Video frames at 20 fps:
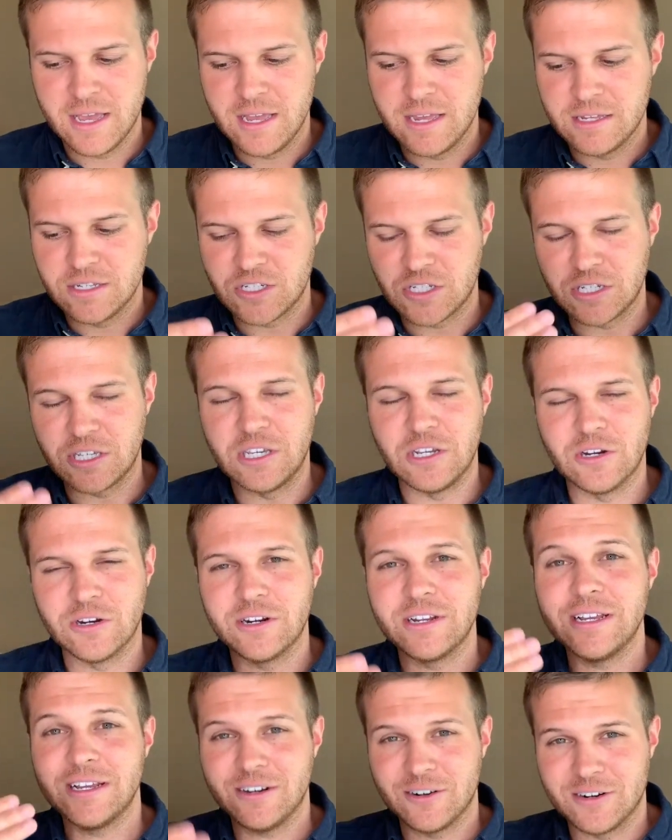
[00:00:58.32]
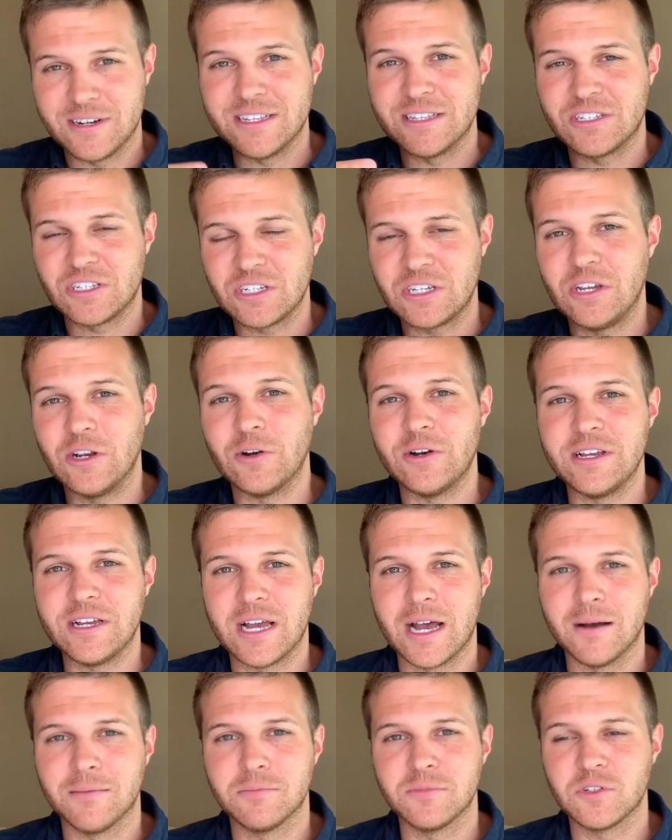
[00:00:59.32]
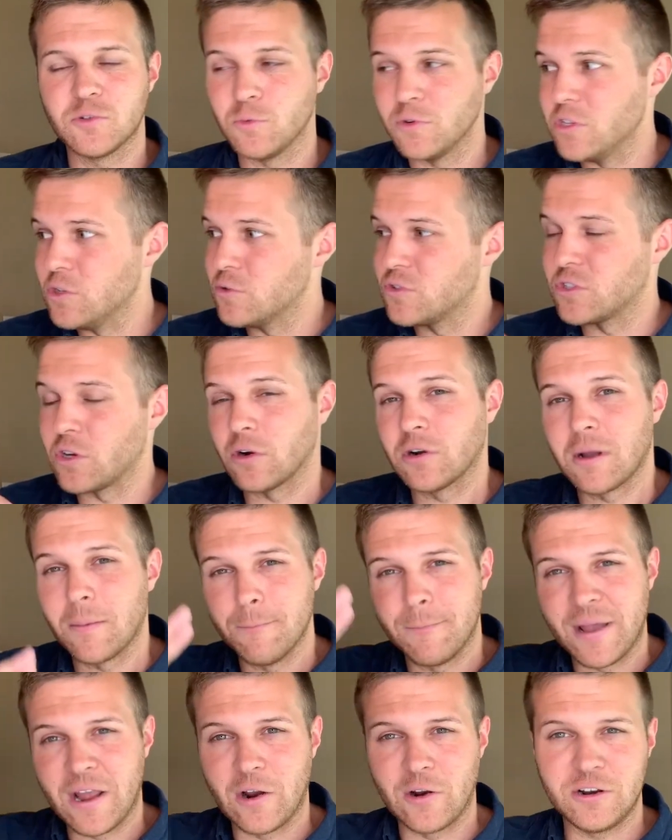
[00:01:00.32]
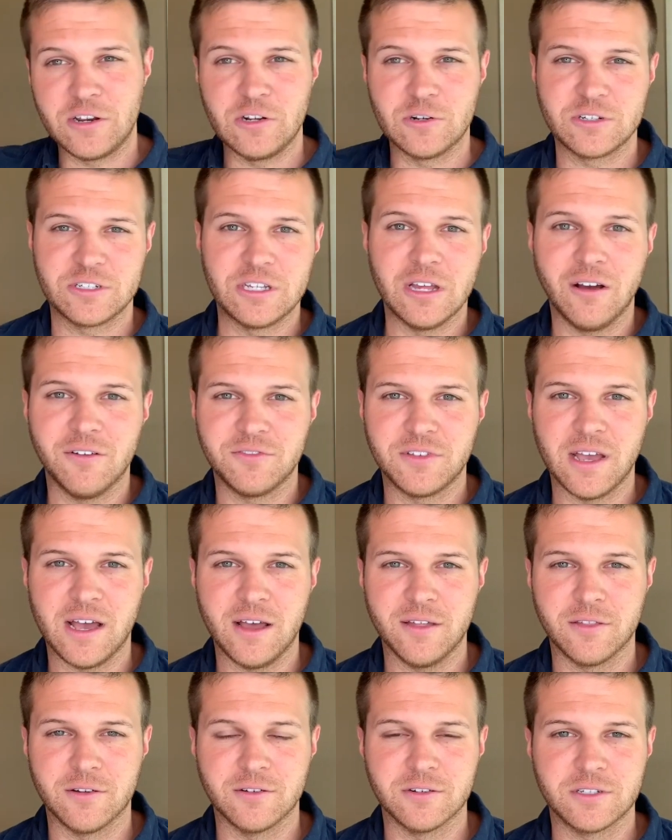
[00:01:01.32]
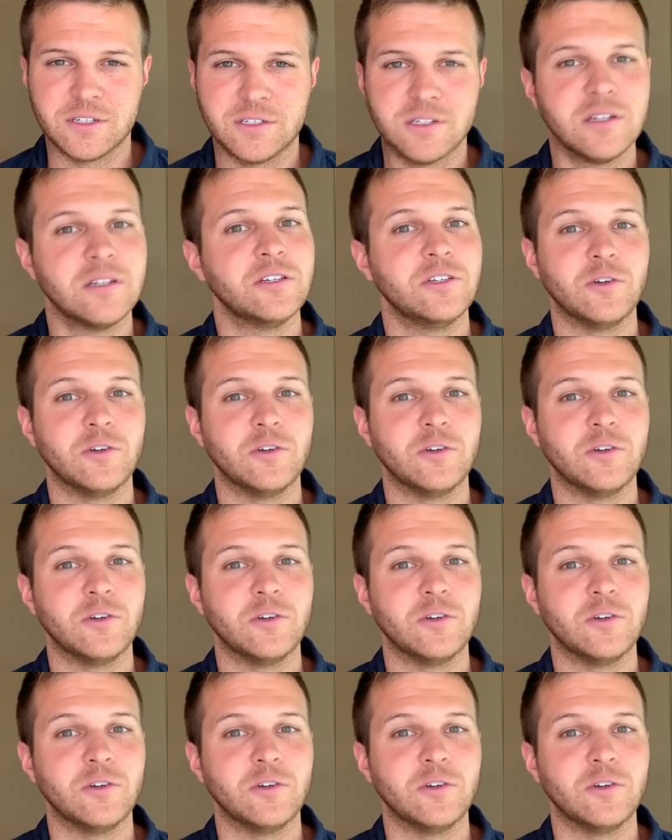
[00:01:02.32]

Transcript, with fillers: Security or insecurity comes when you start comparing yourself to others.